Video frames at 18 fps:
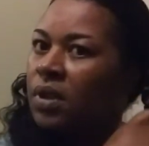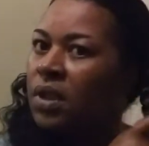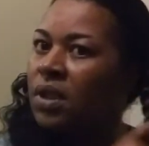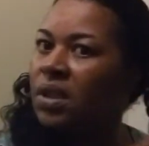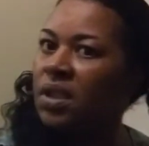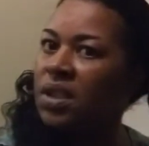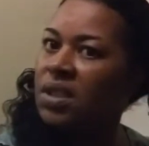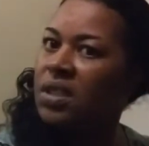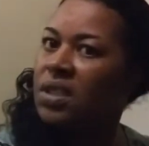
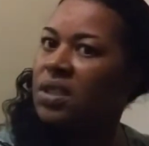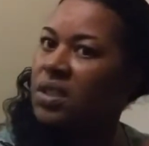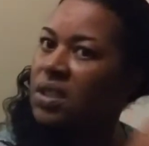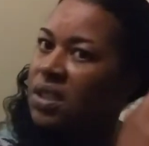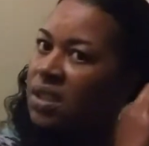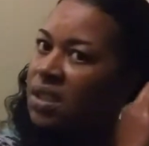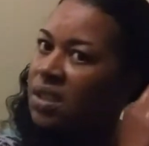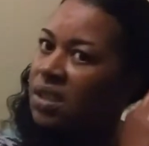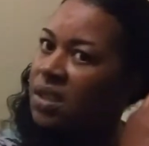And this is
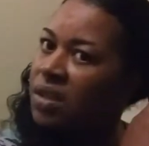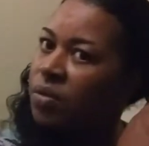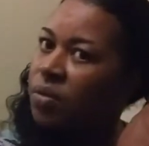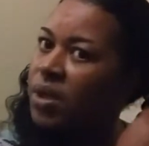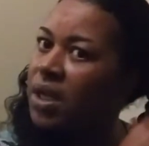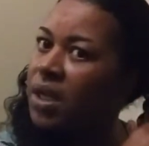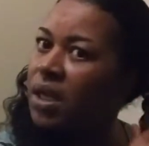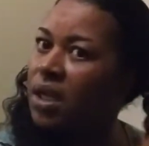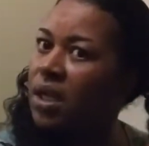just a
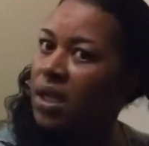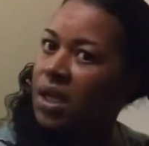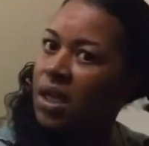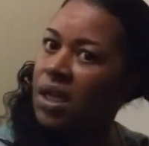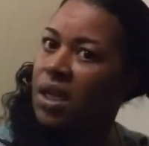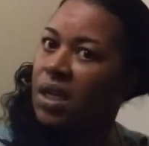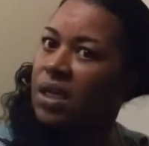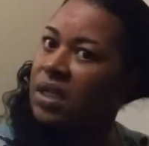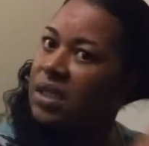quick
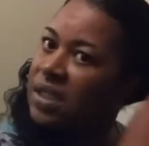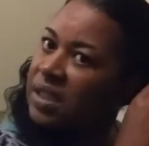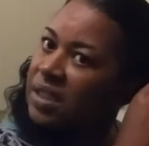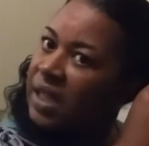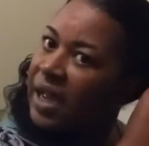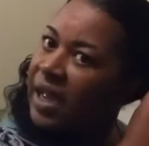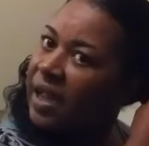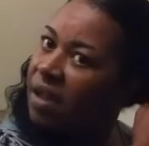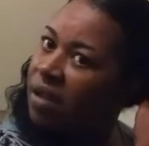heatless
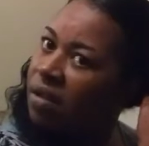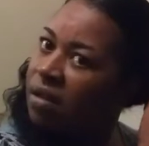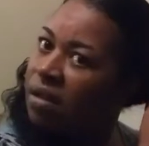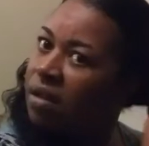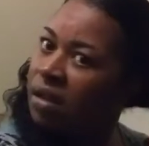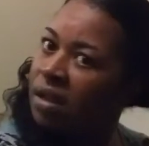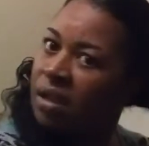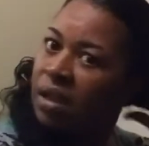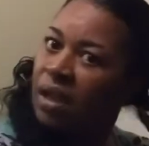style
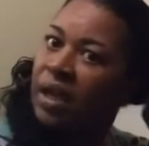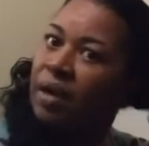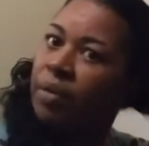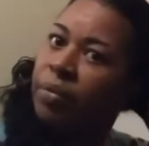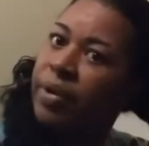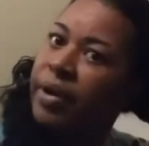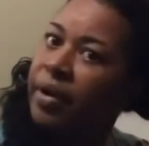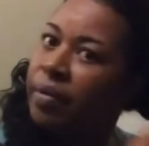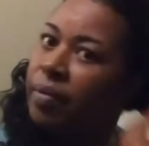
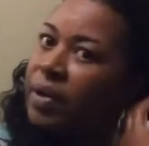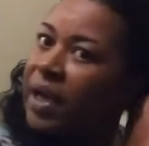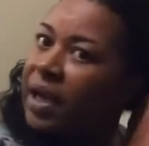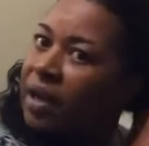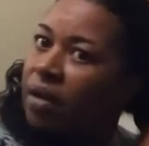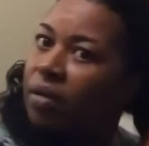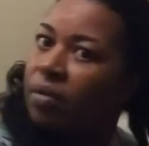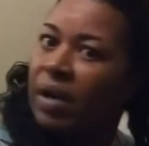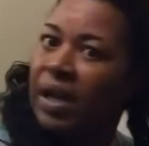I wear when
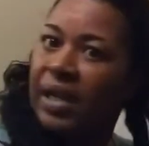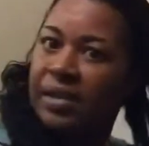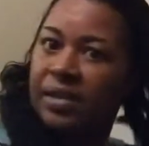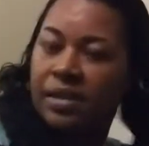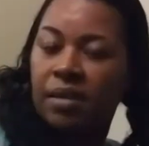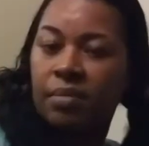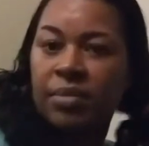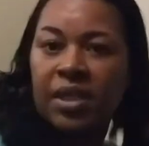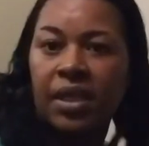I go out
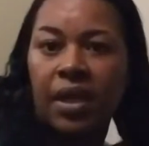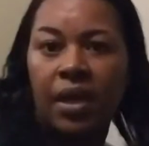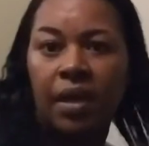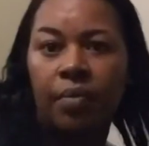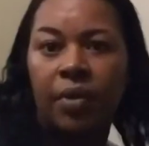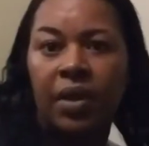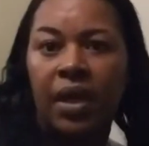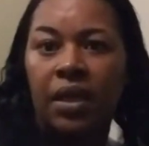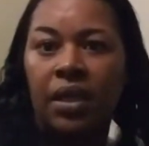
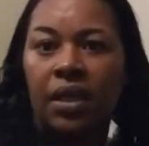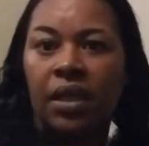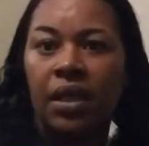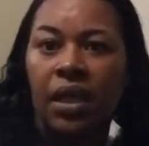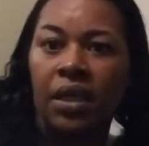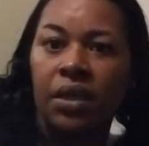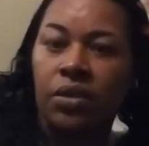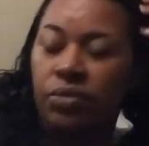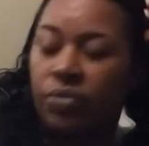sometime, when I get
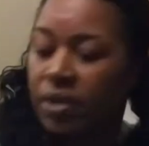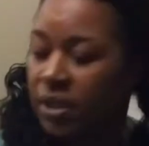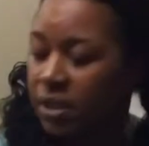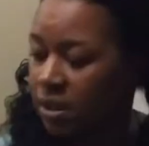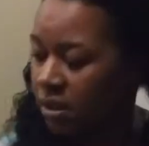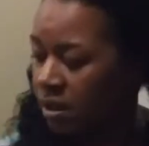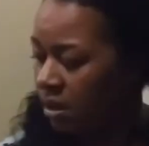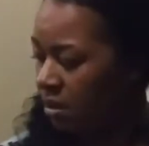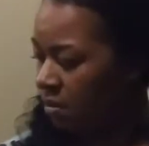like
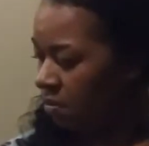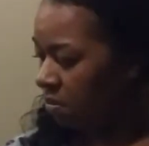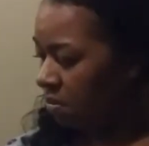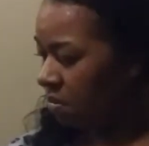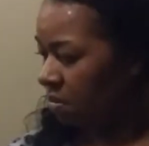dressed up.